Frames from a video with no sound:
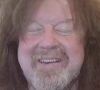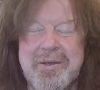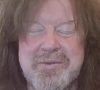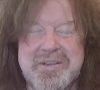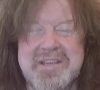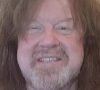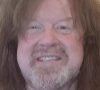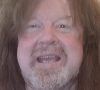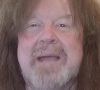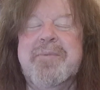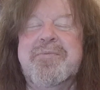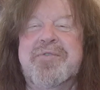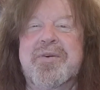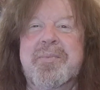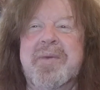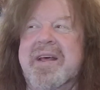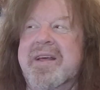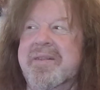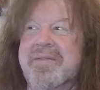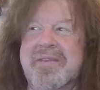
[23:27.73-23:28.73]
who's escaped
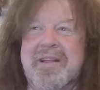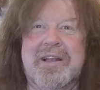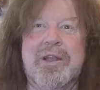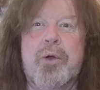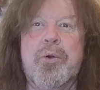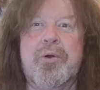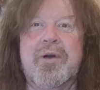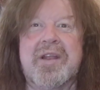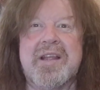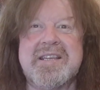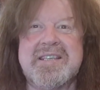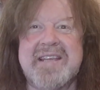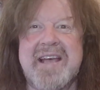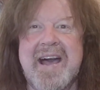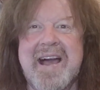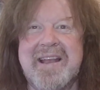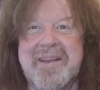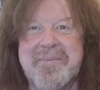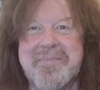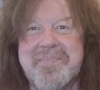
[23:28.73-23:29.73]
from the local
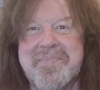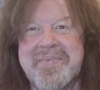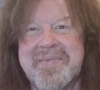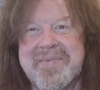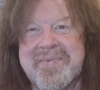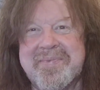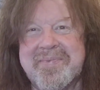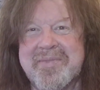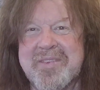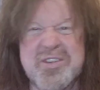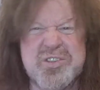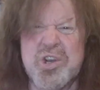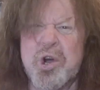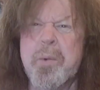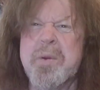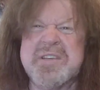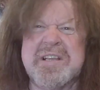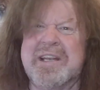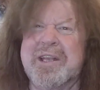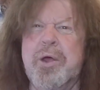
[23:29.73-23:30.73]
asylum. There's
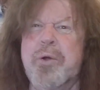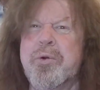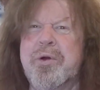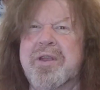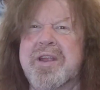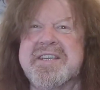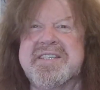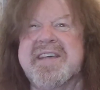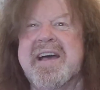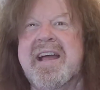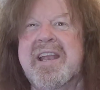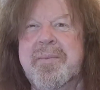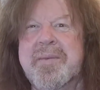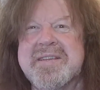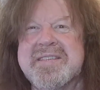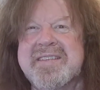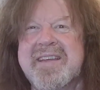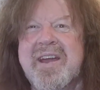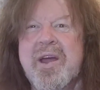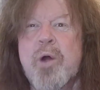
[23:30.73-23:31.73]
always a local asylum,
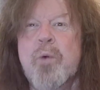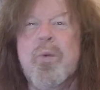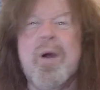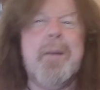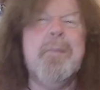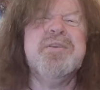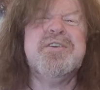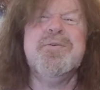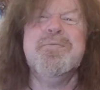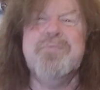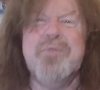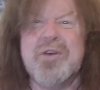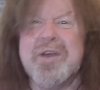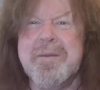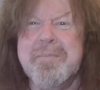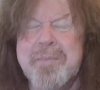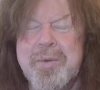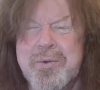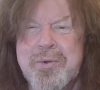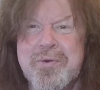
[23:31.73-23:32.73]
isn't there? Why would you
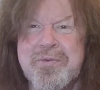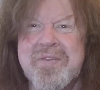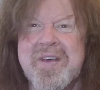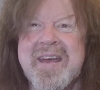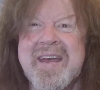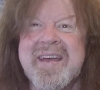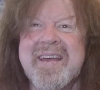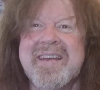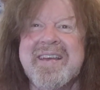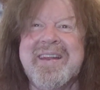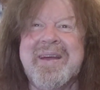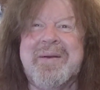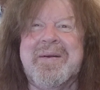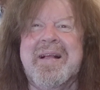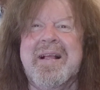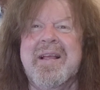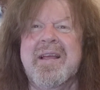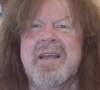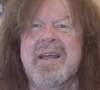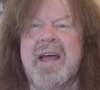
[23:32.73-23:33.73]
fucking move there? You
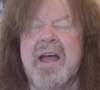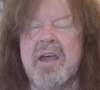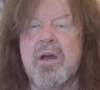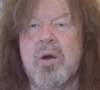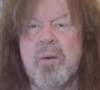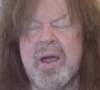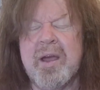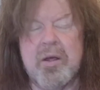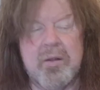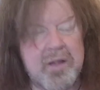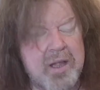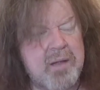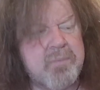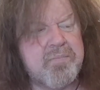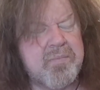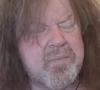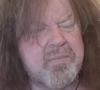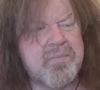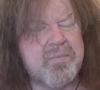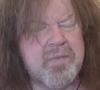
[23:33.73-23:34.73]
know, oh, hang
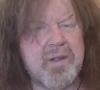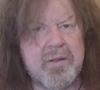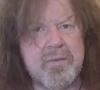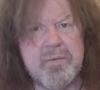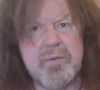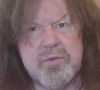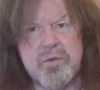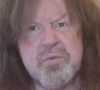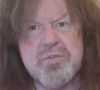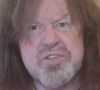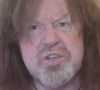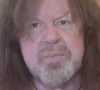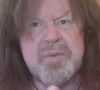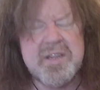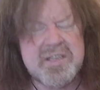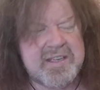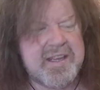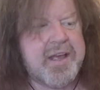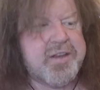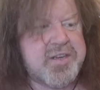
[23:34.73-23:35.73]
on, we've done some
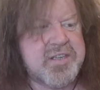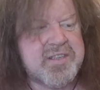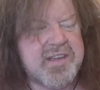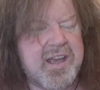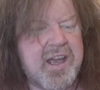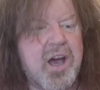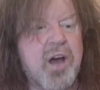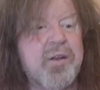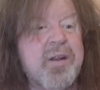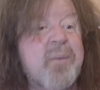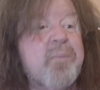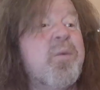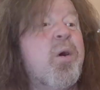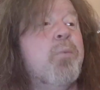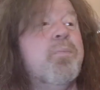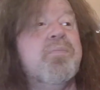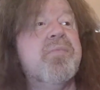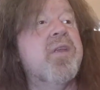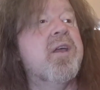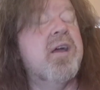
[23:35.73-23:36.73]
of the searches here.
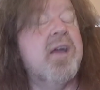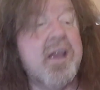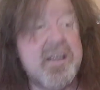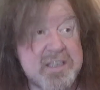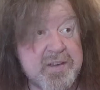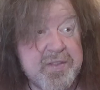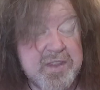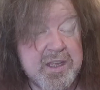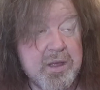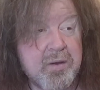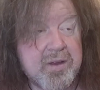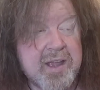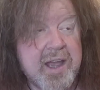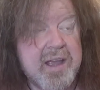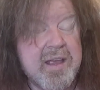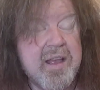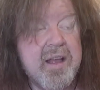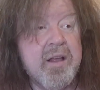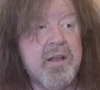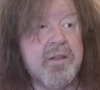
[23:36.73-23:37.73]
Is everything
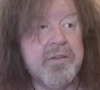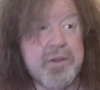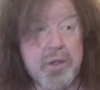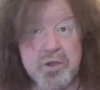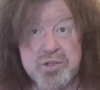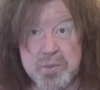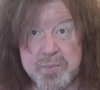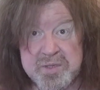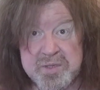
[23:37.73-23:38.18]
okay? No